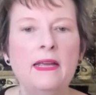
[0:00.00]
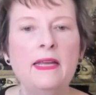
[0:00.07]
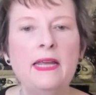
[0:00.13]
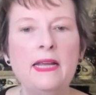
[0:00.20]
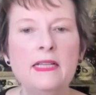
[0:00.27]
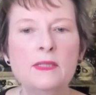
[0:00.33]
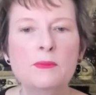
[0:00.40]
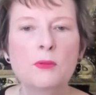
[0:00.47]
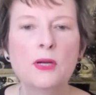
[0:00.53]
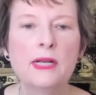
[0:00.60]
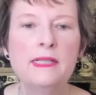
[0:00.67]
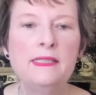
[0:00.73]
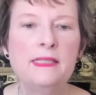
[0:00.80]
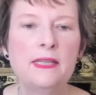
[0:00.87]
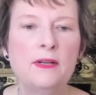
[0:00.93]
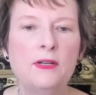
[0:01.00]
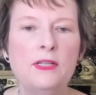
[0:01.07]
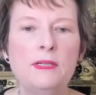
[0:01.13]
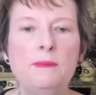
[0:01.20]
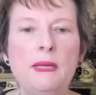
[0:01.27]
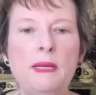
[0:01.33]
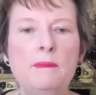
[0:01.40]
Kings were considered
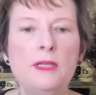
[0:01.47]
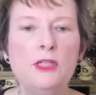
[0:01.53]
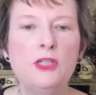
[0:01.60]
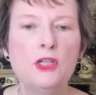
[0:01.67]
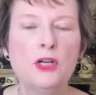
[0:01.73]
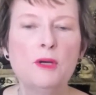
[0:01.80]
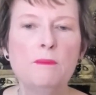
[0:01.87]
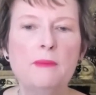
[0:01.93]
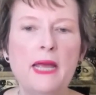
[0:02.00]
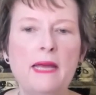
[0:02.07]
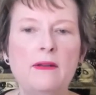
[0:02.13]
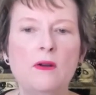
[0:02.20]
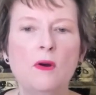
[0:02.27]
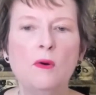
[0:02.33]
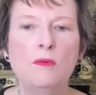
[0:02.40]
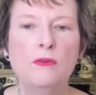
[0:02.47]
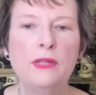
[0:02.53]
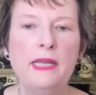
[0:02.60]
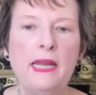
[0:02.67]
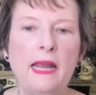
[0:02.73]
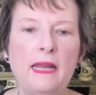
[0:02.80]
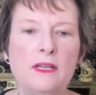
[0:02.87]
to be mature men over
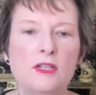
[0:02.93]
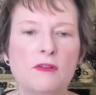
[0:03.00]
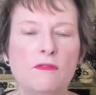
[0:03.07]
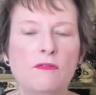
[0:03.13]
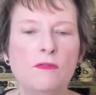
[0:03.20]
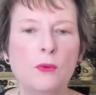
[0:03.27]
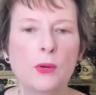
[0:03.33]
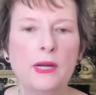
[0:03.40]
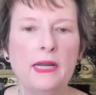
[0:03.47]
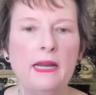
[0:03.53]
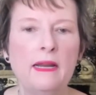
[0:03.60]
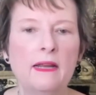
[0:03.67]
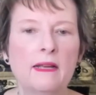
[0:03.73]
the age of 40.